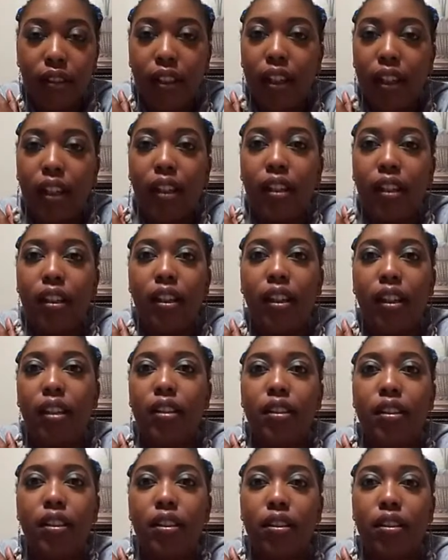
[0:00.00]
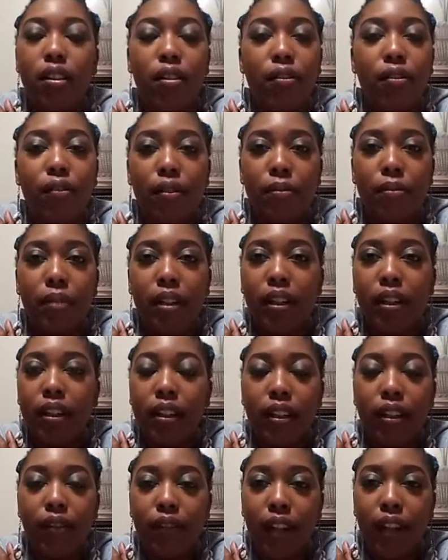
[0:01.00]
and just go from there and
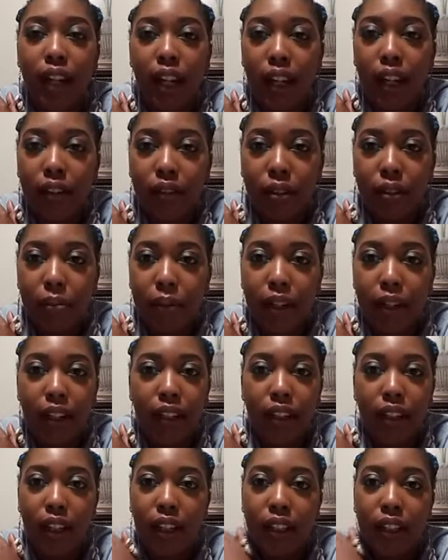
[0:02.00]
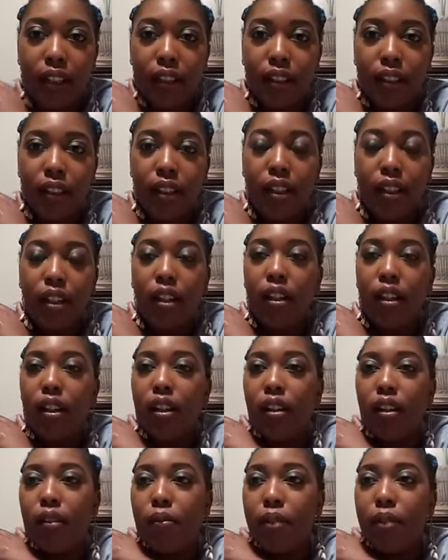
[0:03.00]
love everybody. Like
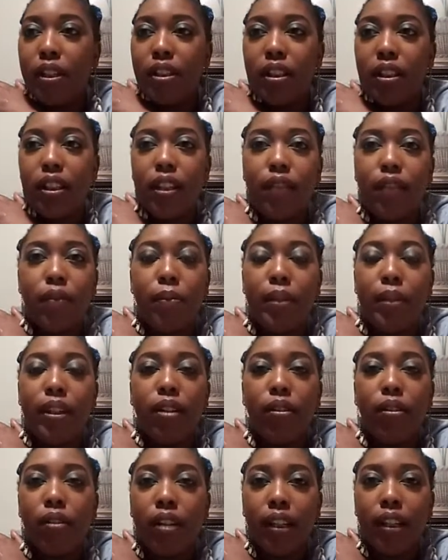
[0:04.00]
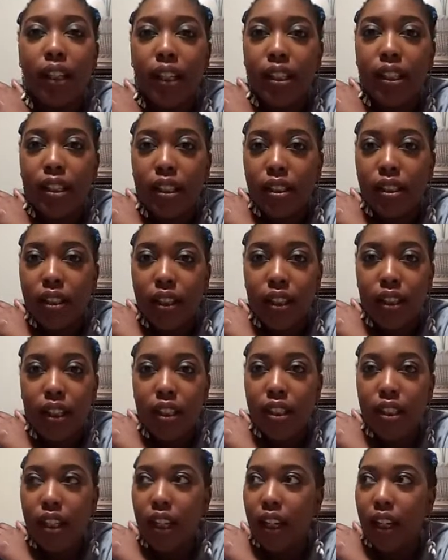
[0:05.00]
we shouldn't even be going against each other.
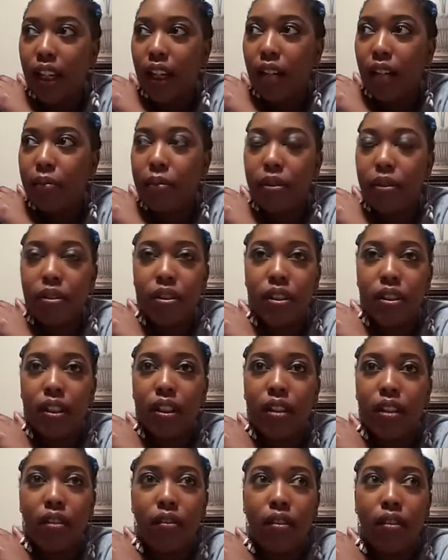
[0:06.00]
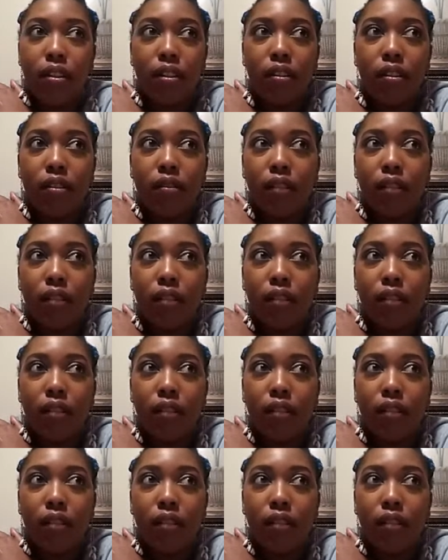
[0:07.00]
It's a lot more shit going on,